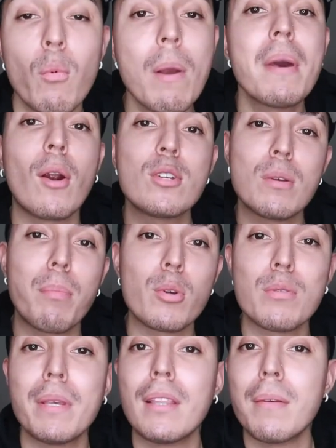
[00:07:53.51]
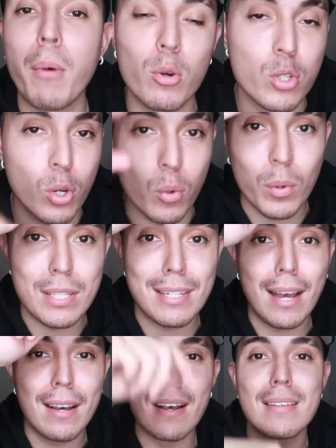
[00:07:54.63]
Women are supposed to be the emotional ones,
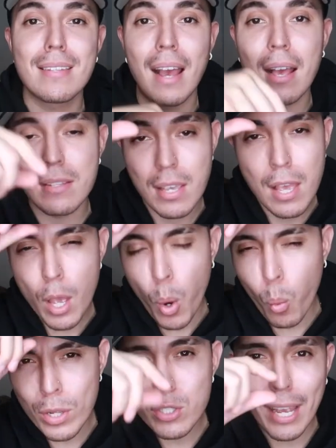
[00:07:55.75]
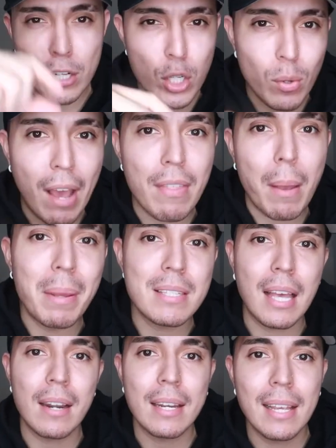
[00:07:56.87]
not us guys. Once you actually do have that
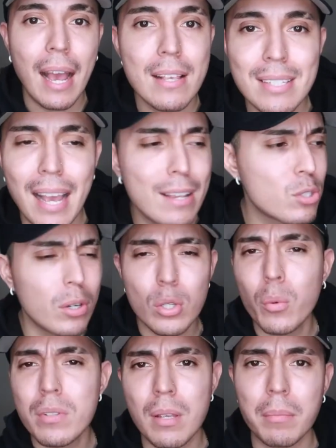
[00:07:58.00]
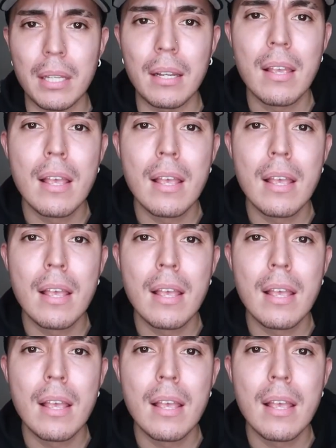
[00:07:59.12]
mentality, guys, guys, start doing something.